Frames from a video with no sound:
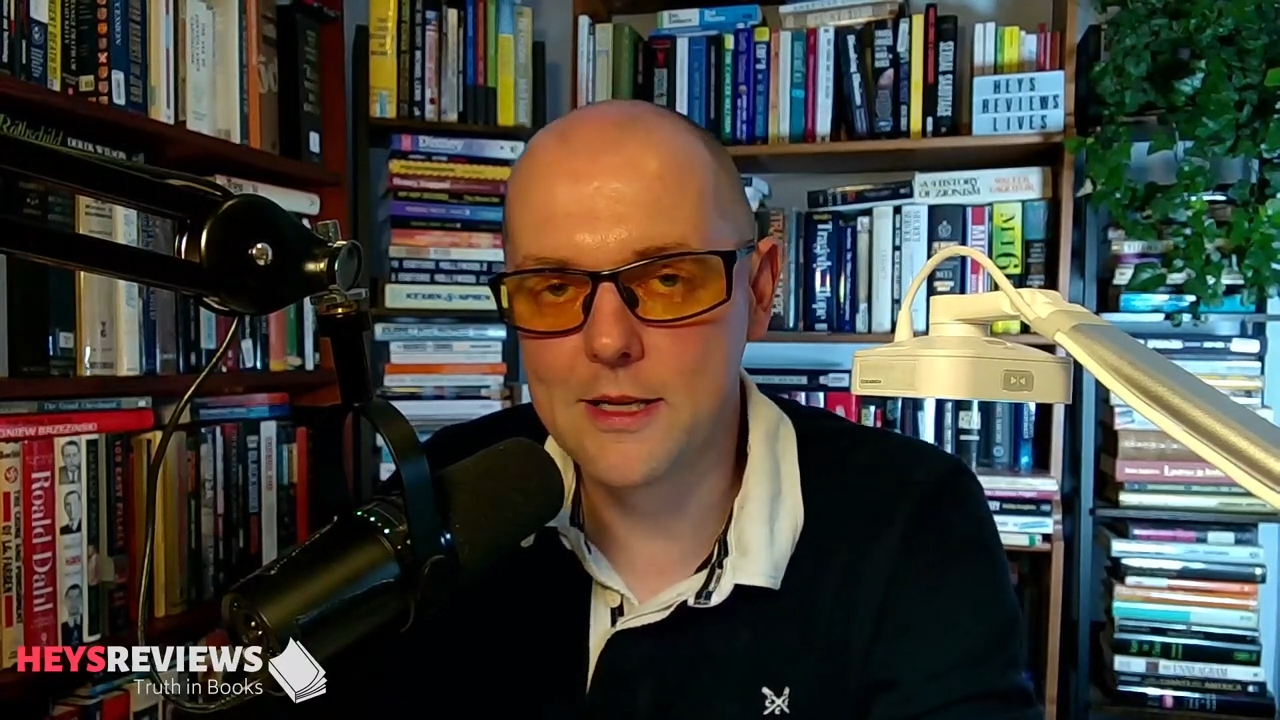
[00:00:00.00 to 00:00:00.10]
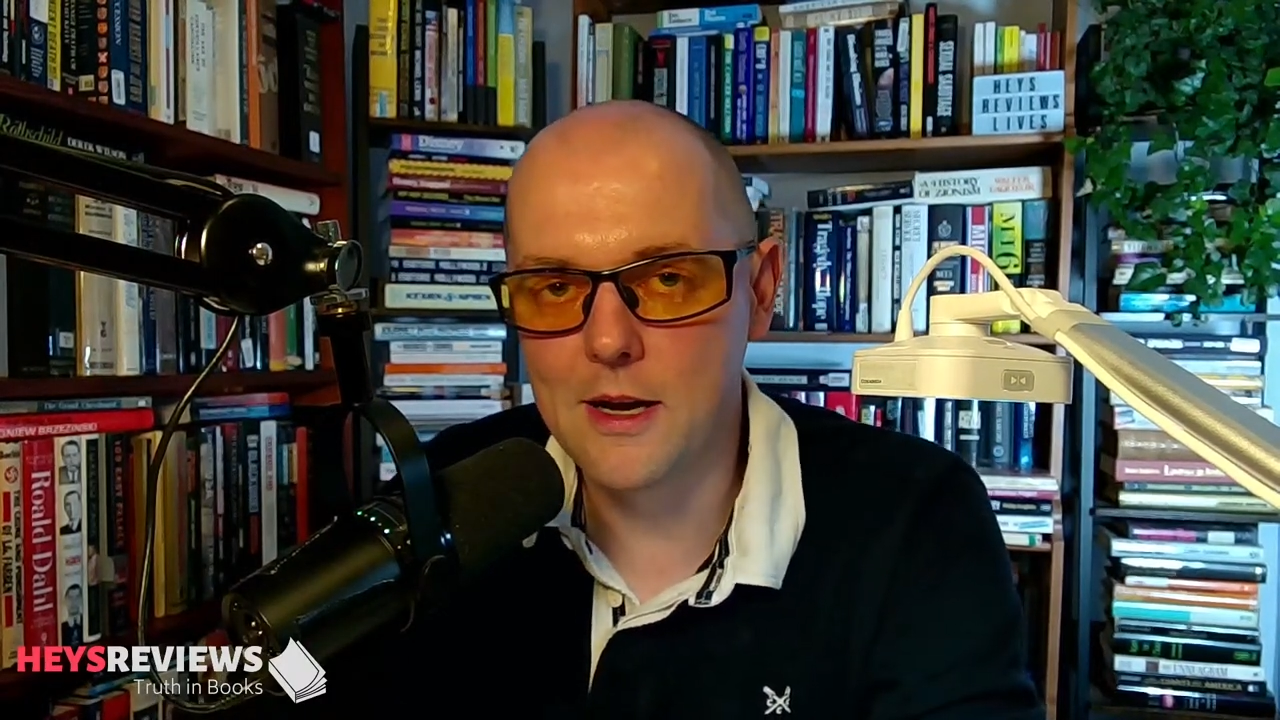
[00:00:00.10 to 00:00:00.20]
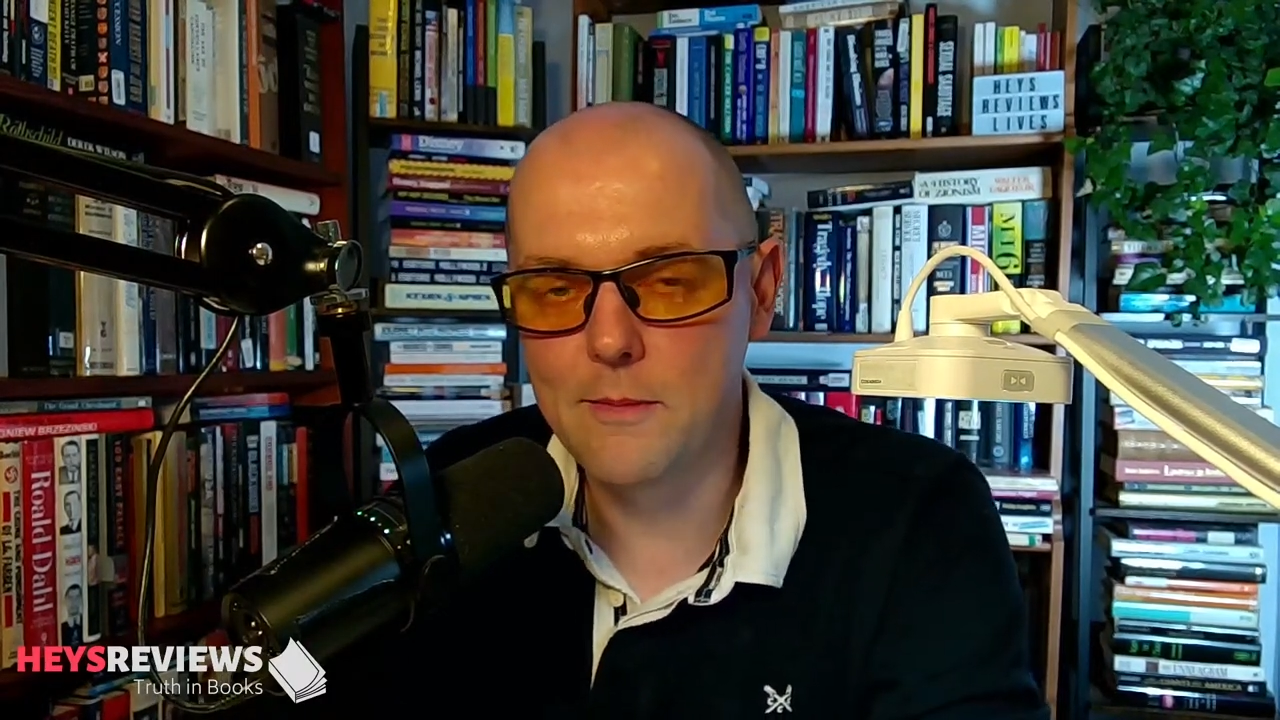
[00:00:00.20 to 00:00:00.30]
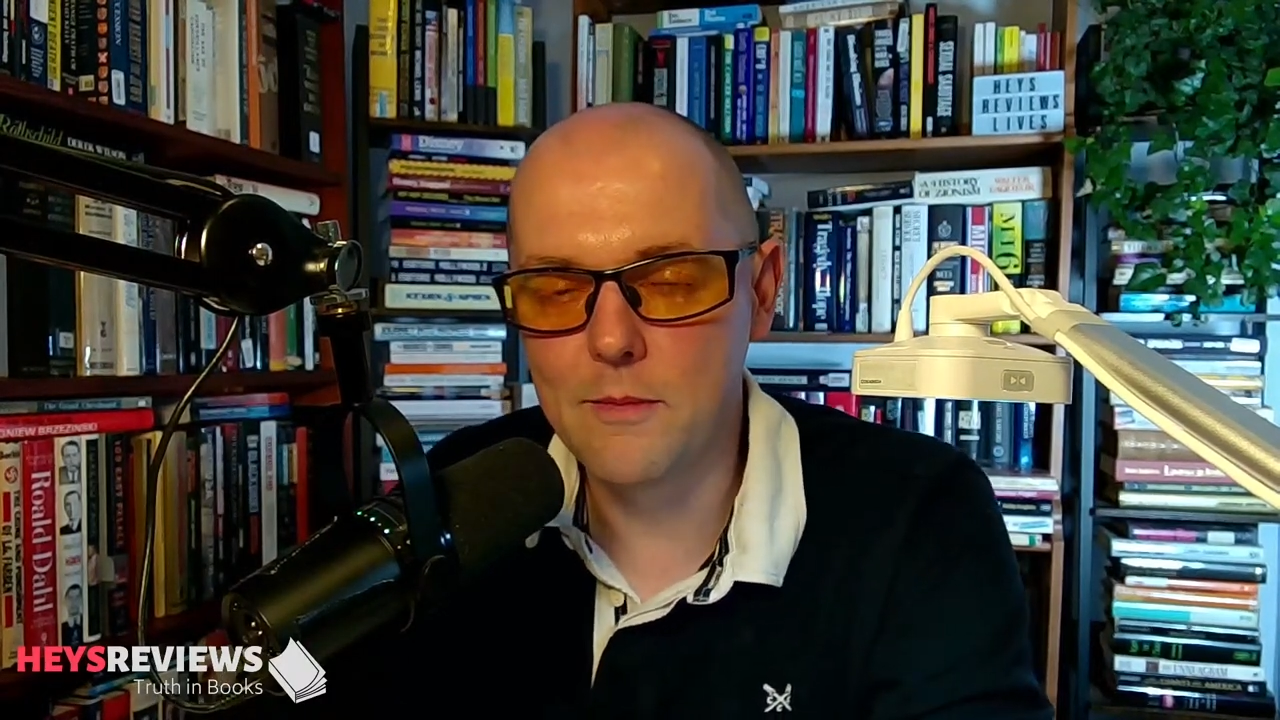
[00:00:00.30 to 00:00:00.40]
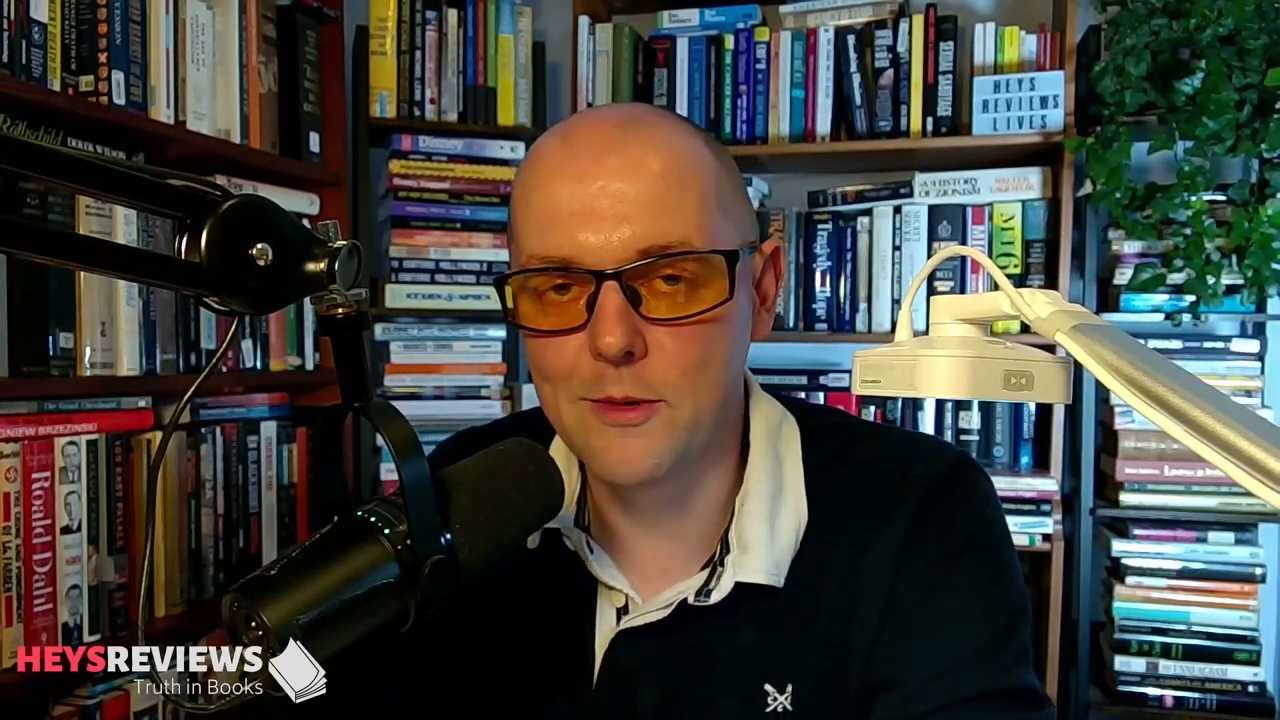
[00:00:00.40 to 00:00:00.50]

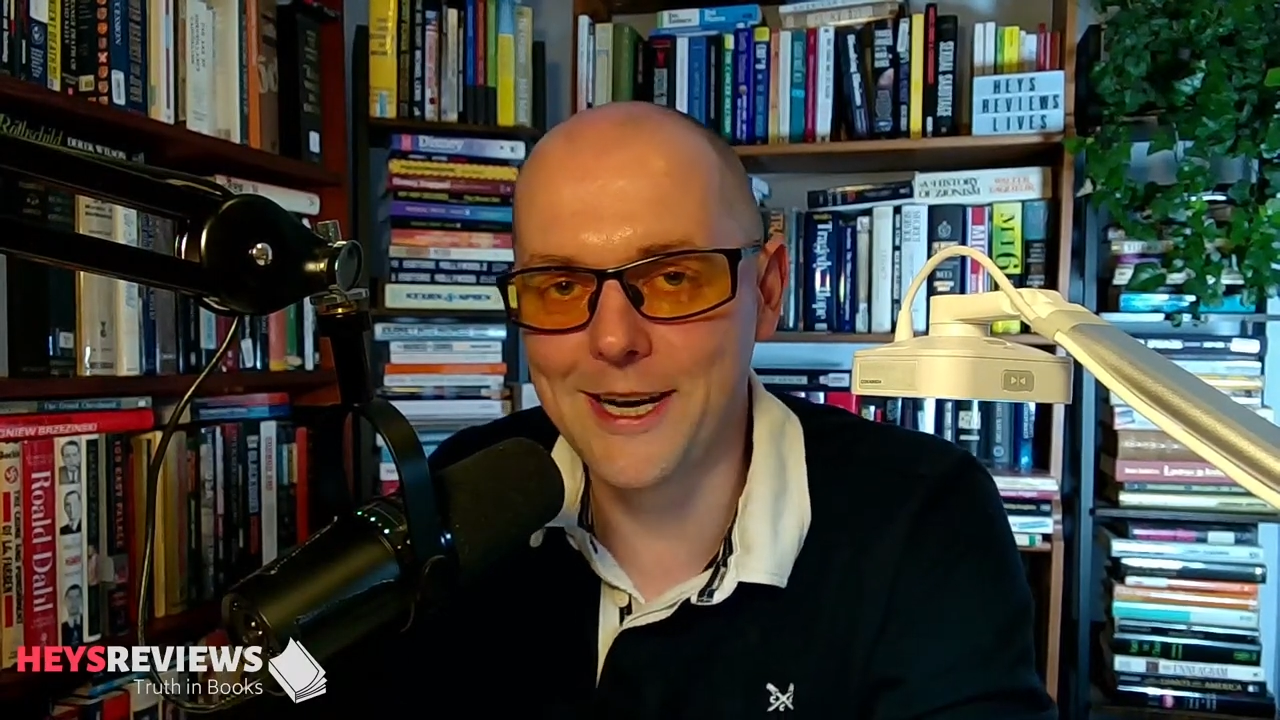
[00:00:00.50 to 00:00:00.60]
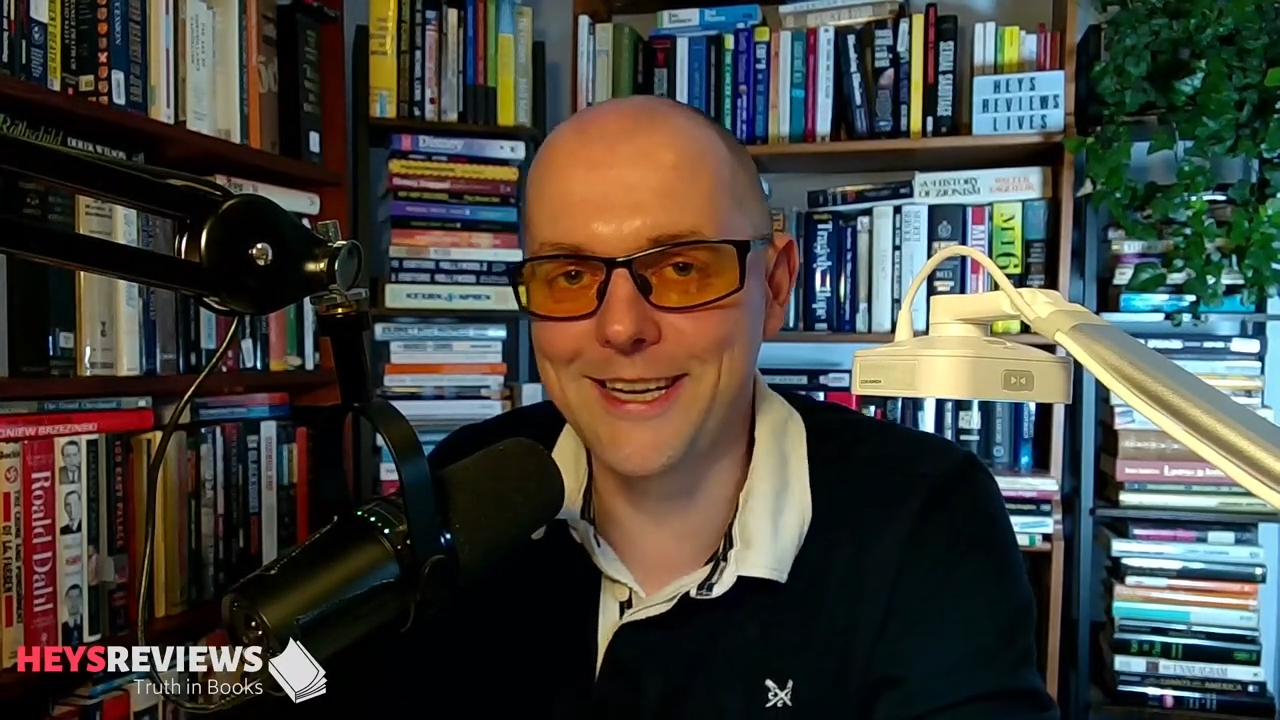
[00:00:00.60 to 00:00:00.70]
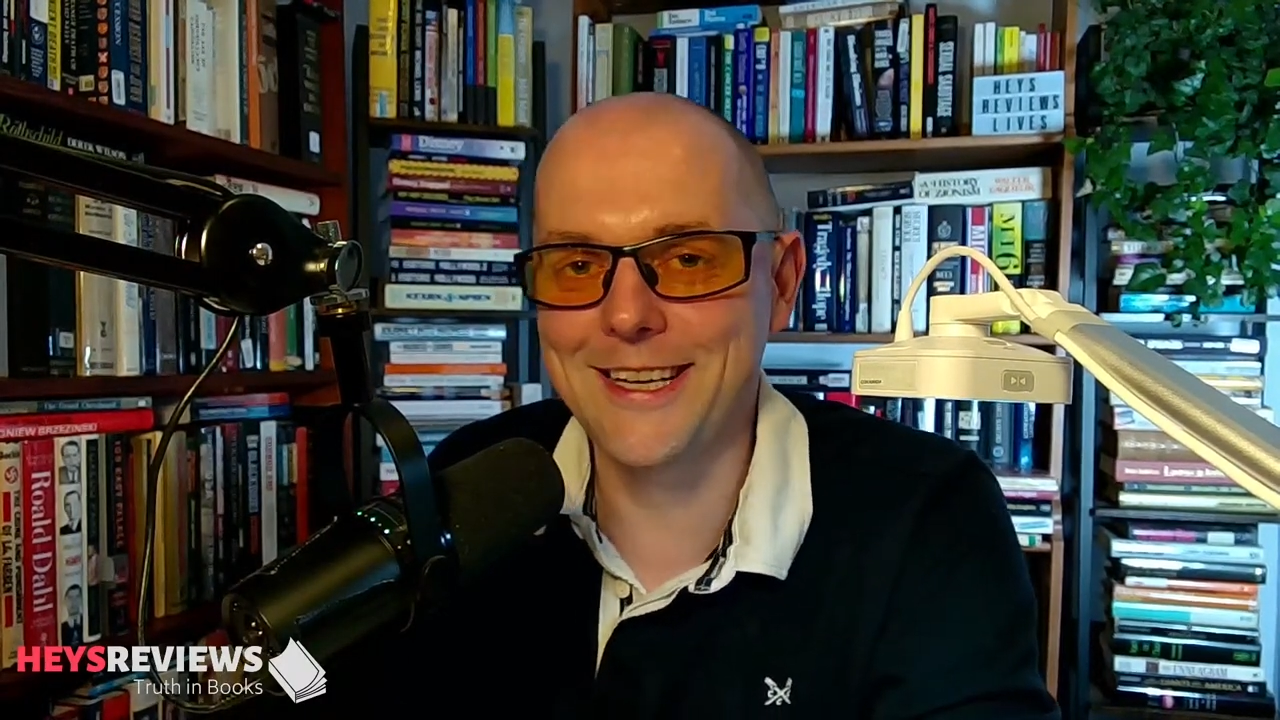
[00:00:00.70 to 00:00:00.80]
time where